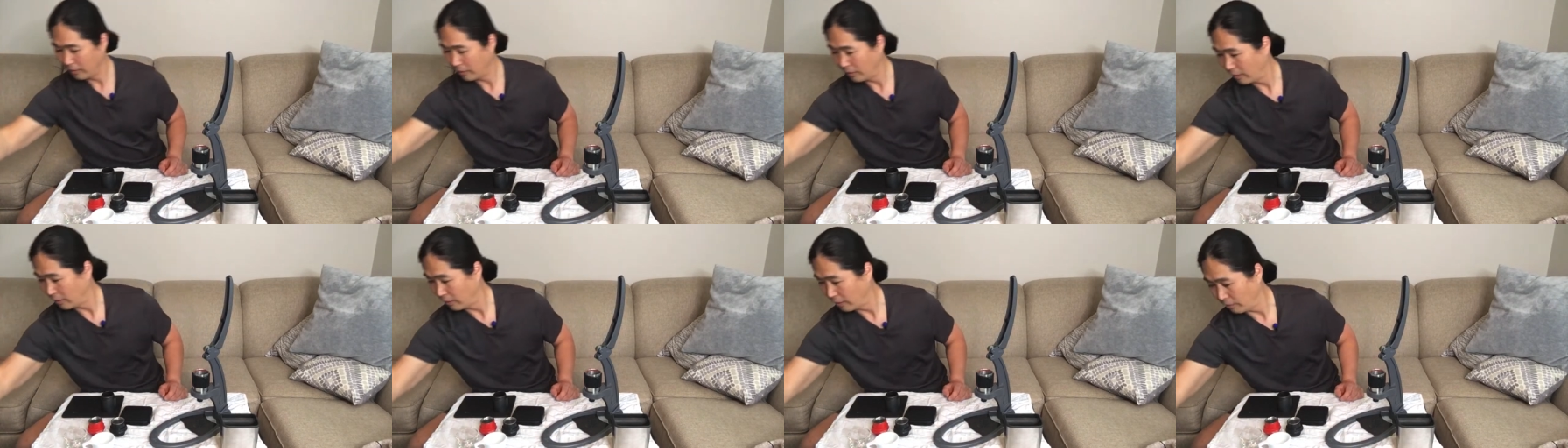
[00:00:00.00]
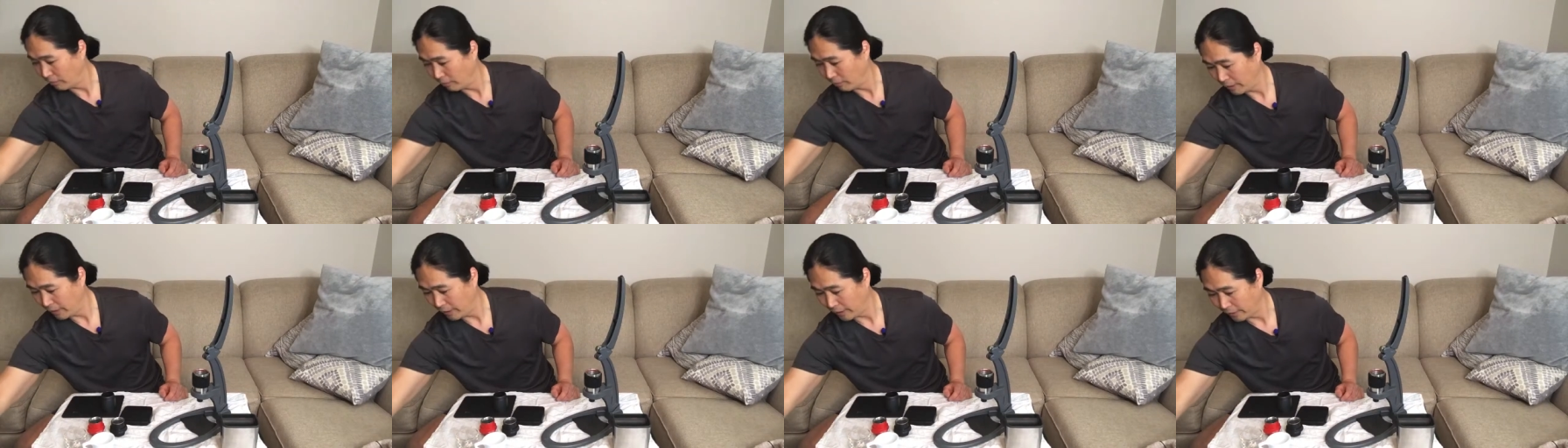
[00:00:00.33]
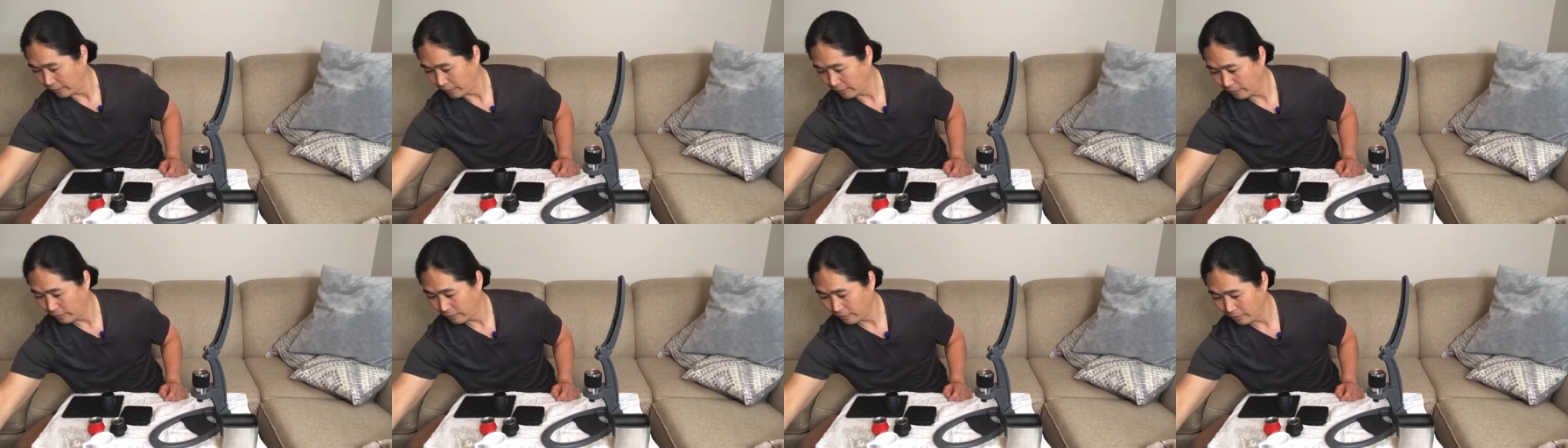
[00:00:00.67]
All right,
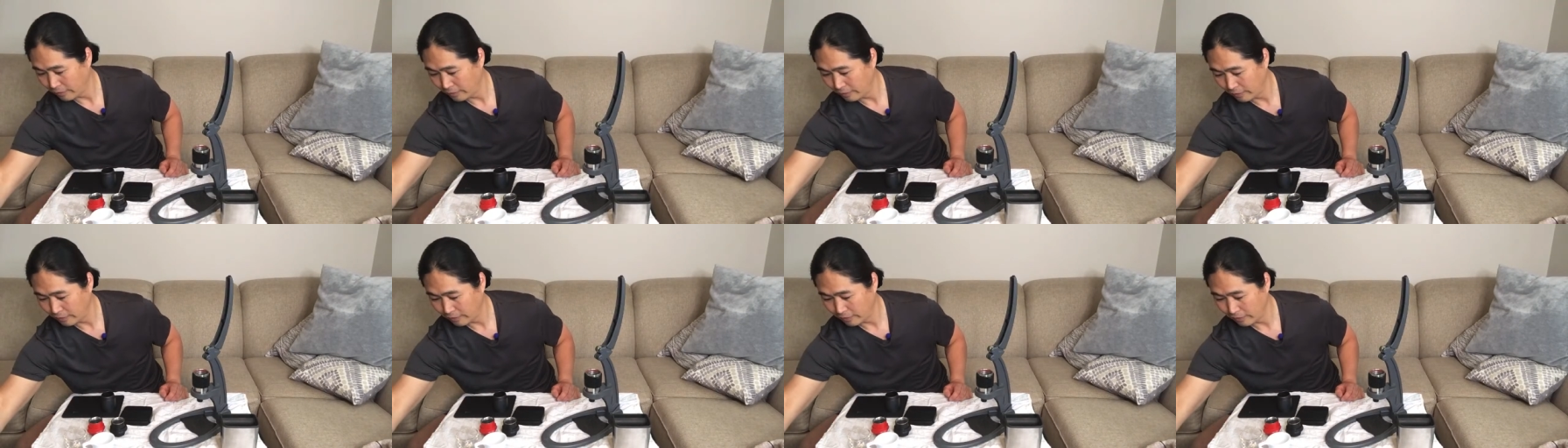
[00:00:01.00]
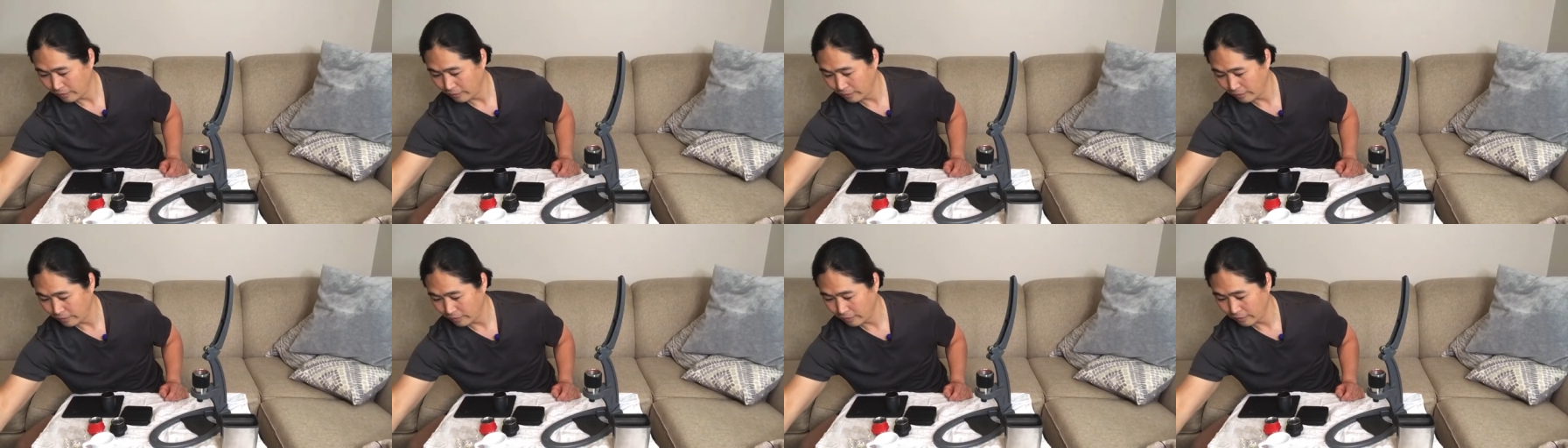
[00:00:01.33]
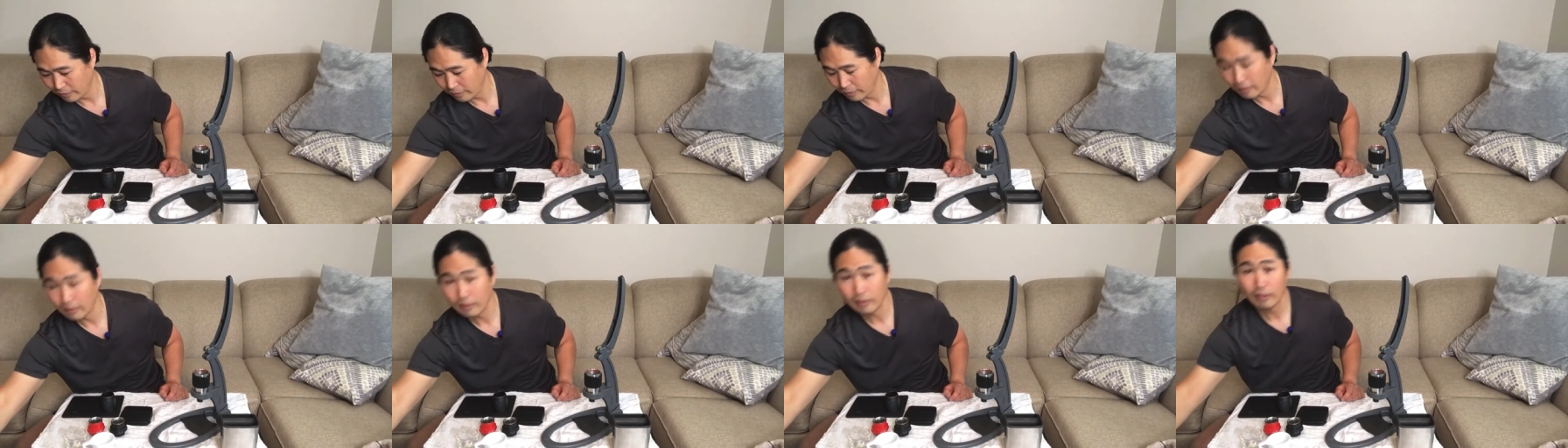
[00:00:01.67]

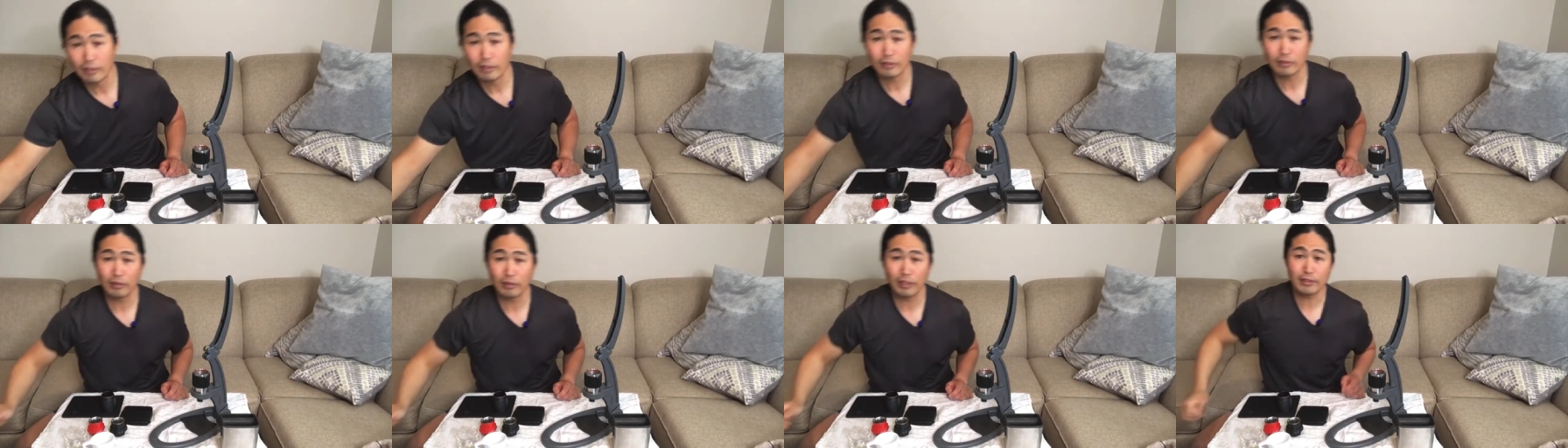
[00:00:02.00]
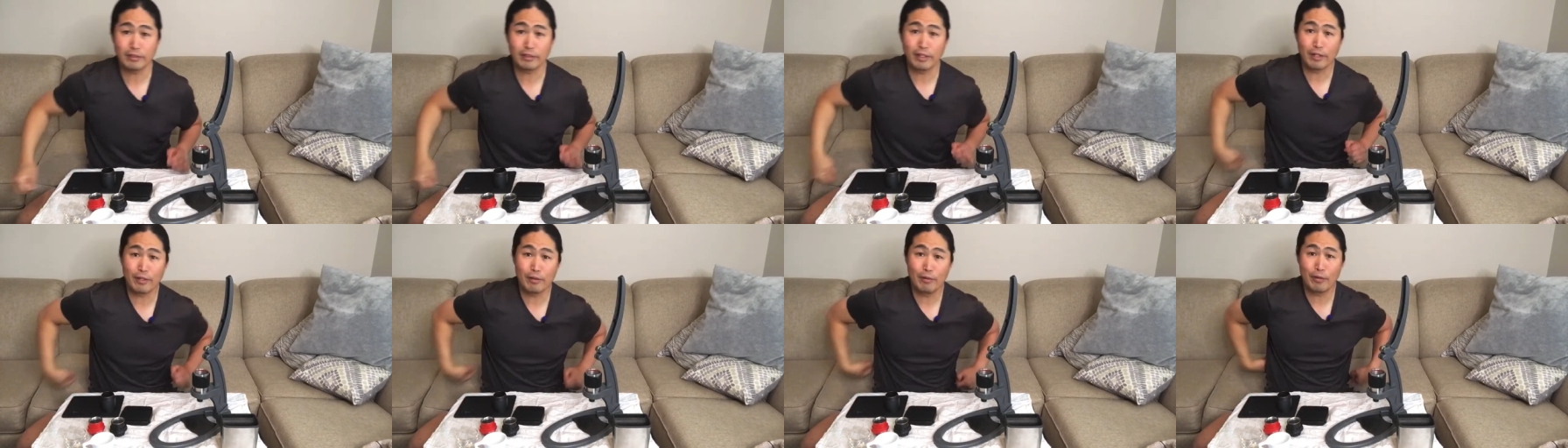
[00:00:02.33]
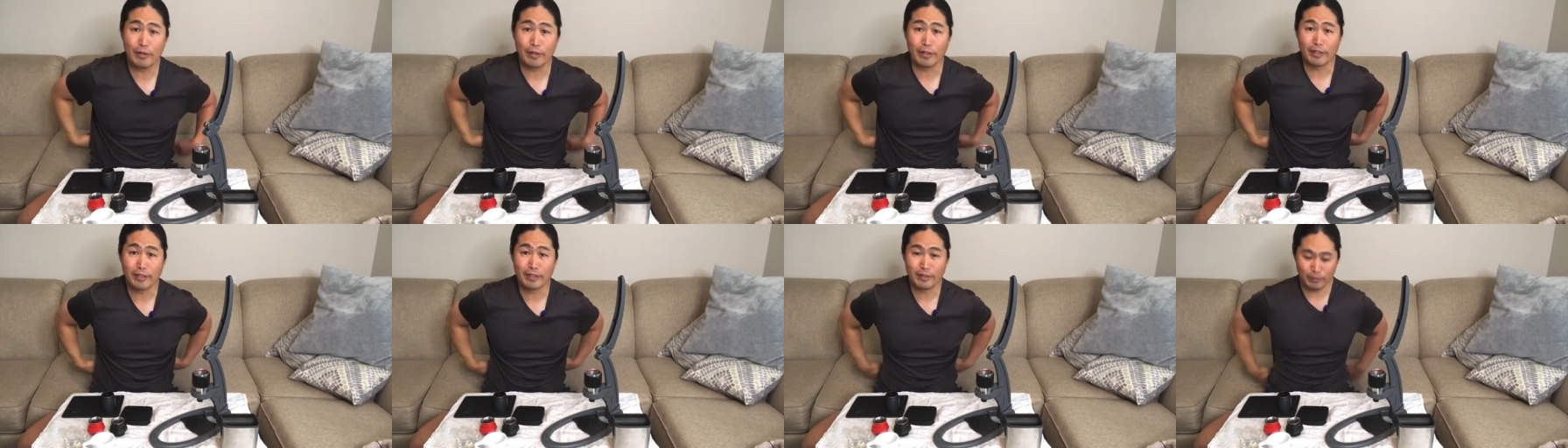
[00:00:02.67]
so let's get
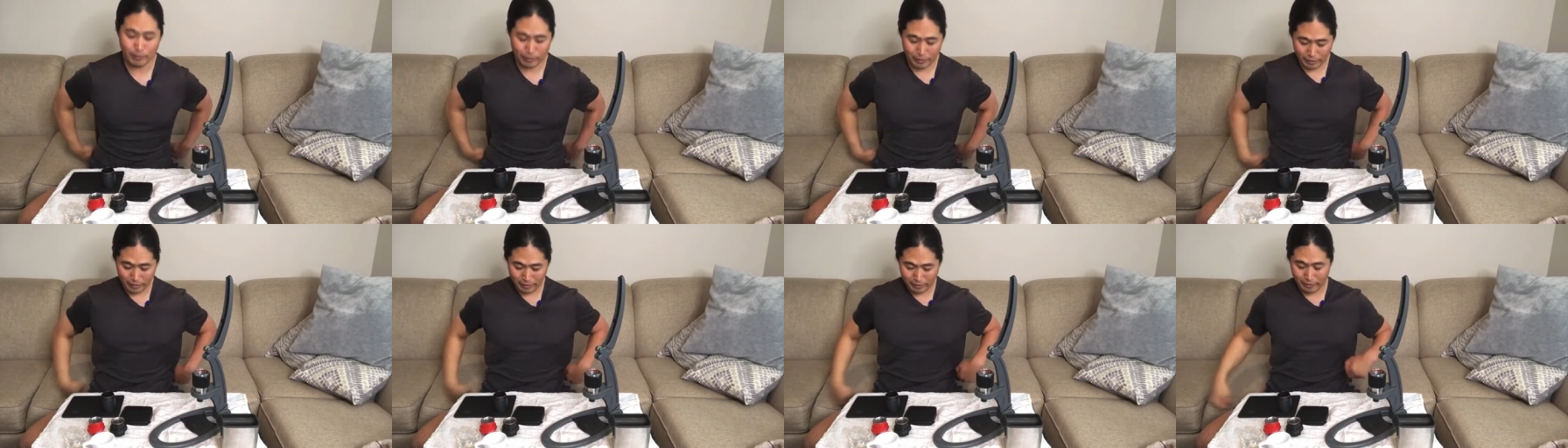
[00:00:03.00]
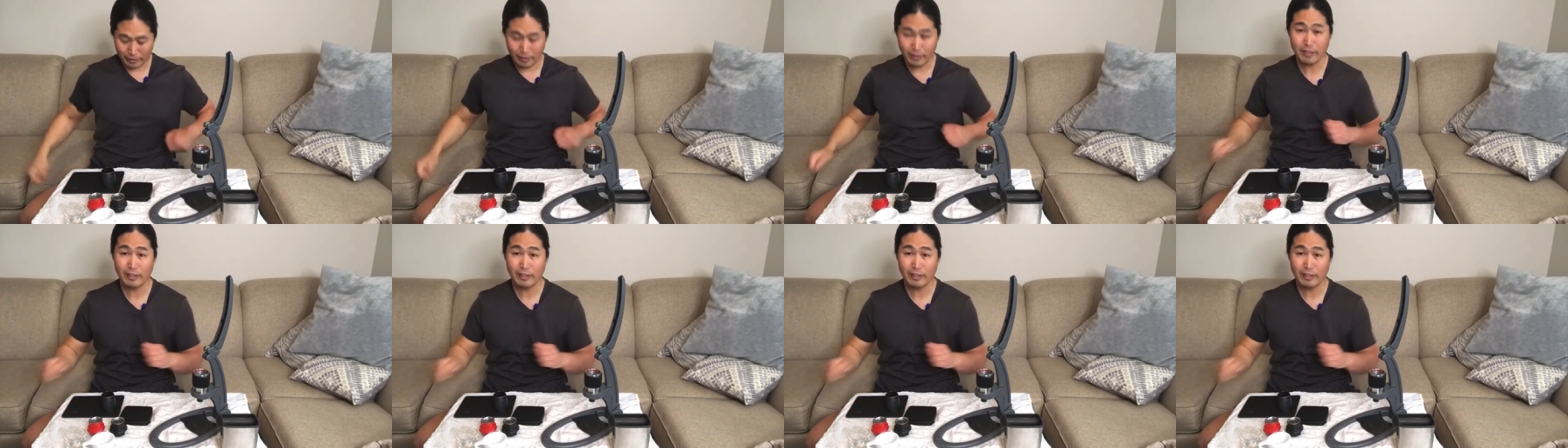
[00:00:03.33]
going, okay?